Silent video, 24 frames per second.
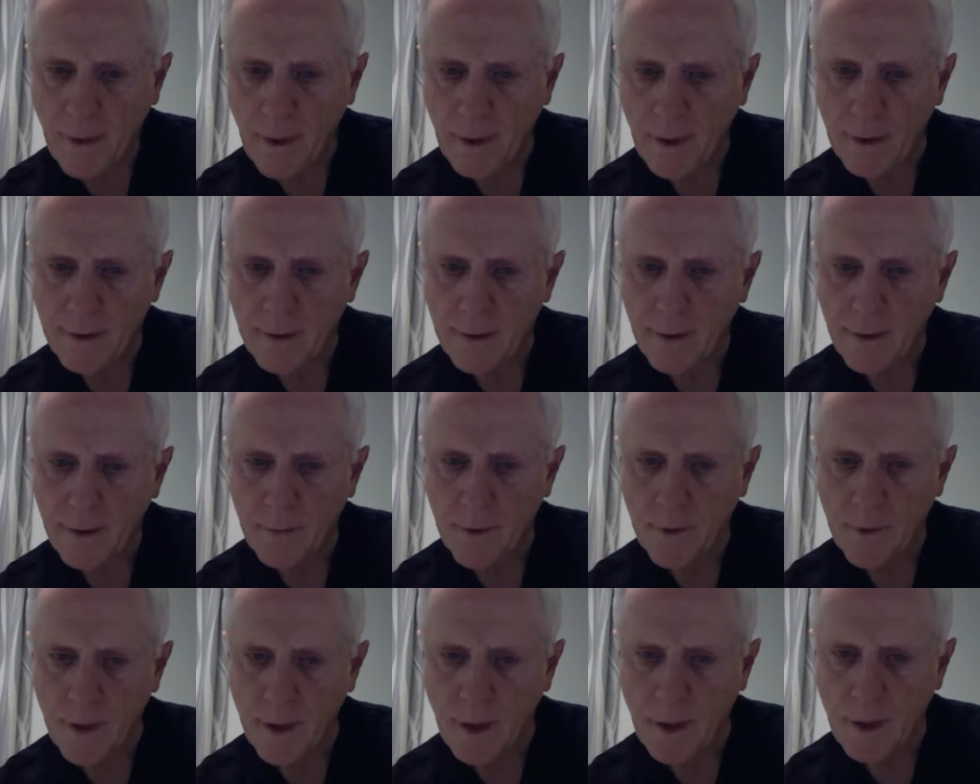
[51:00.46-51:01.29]

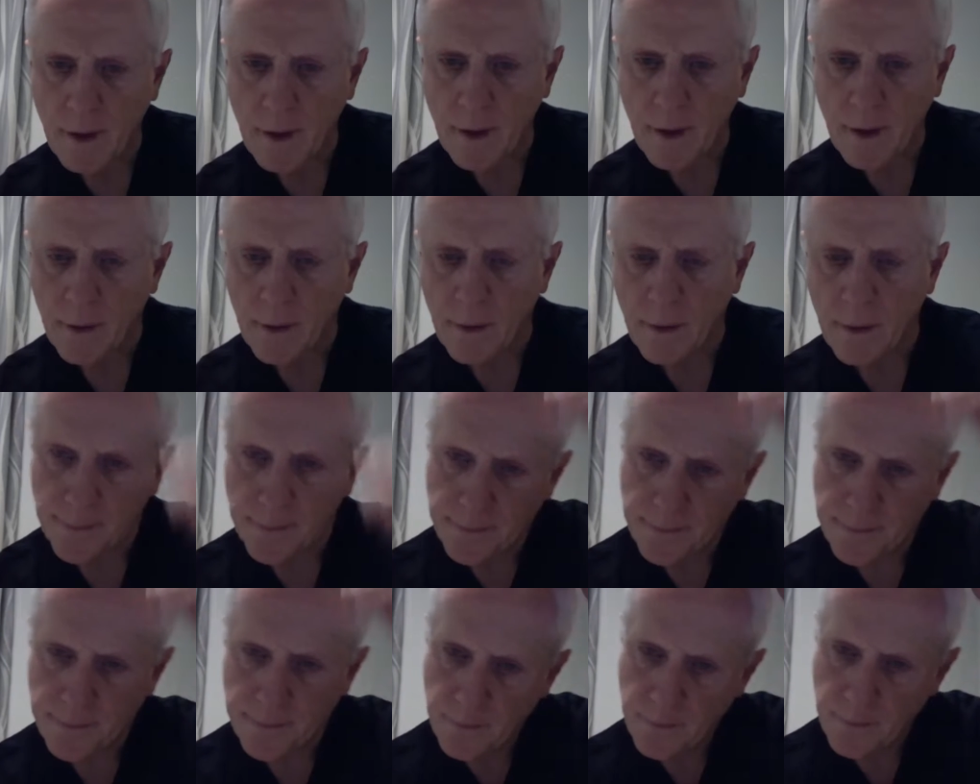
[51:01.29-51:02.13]
Accept that. All right.
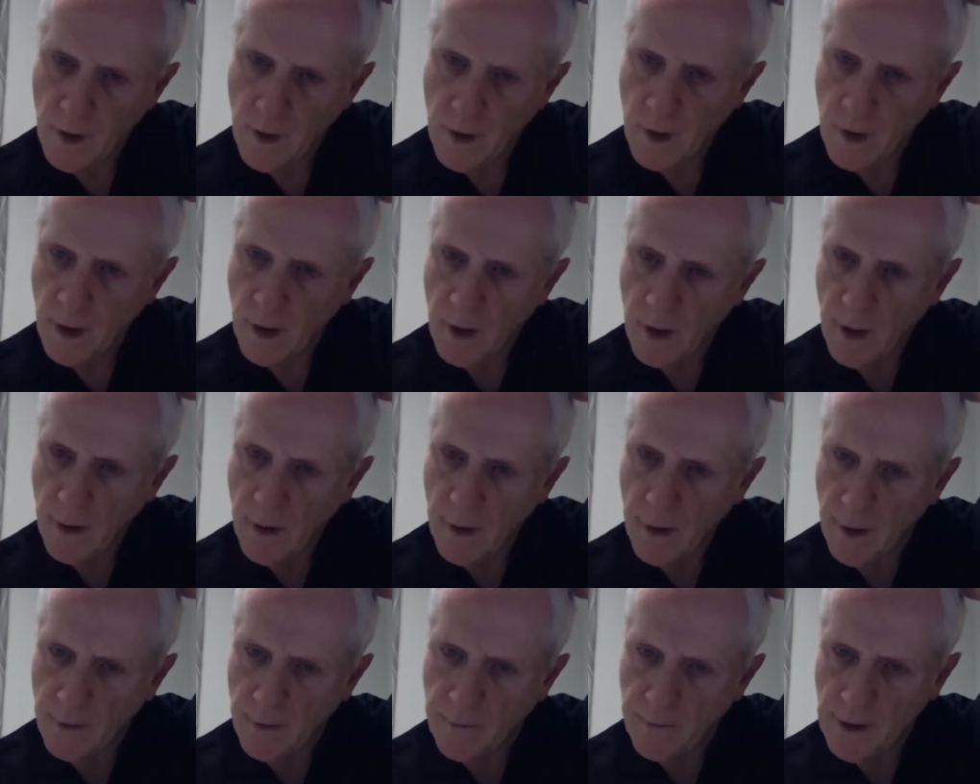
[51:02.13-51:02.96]

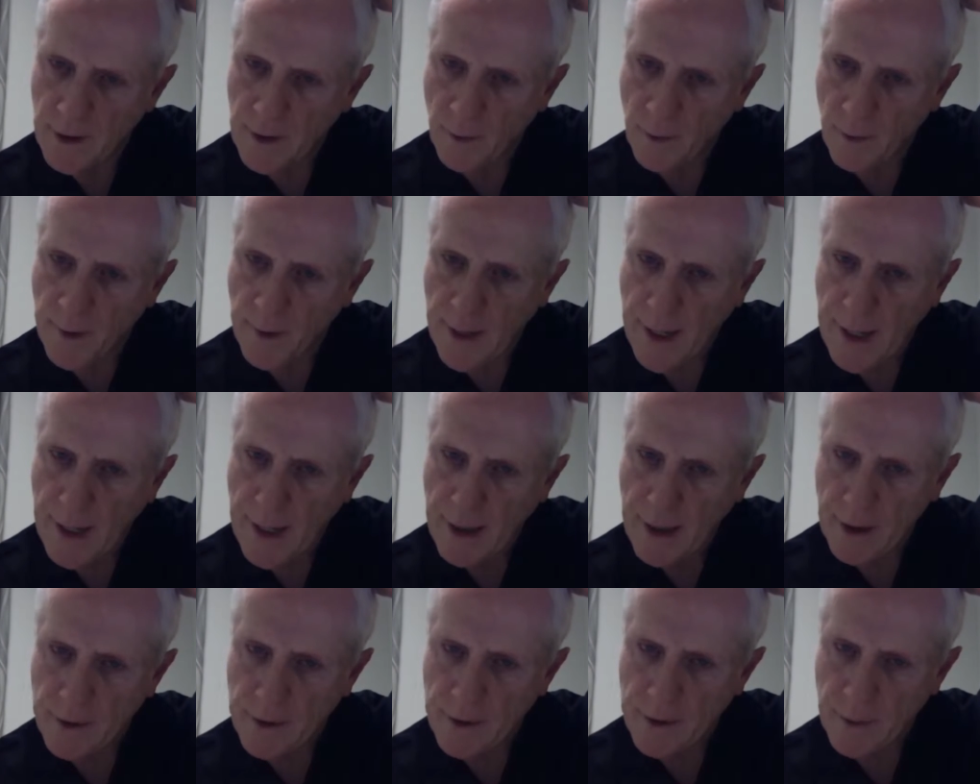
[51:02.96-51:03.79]
Then if I go
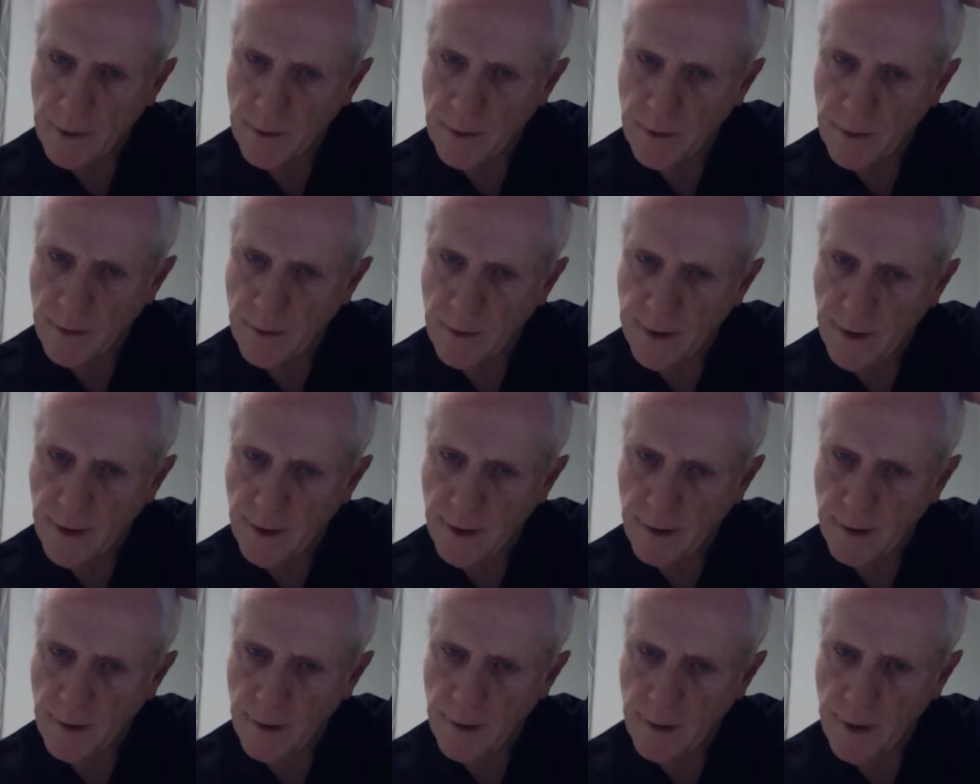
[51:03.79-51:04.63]
back, I should be able to see
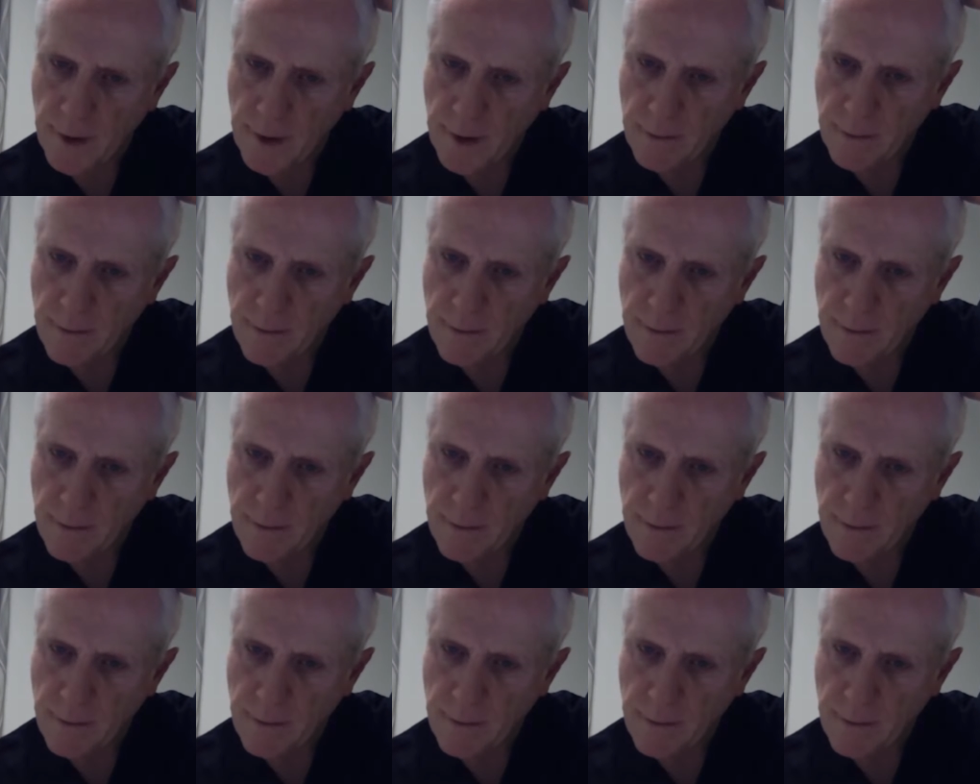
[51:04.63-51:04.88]
it, you think?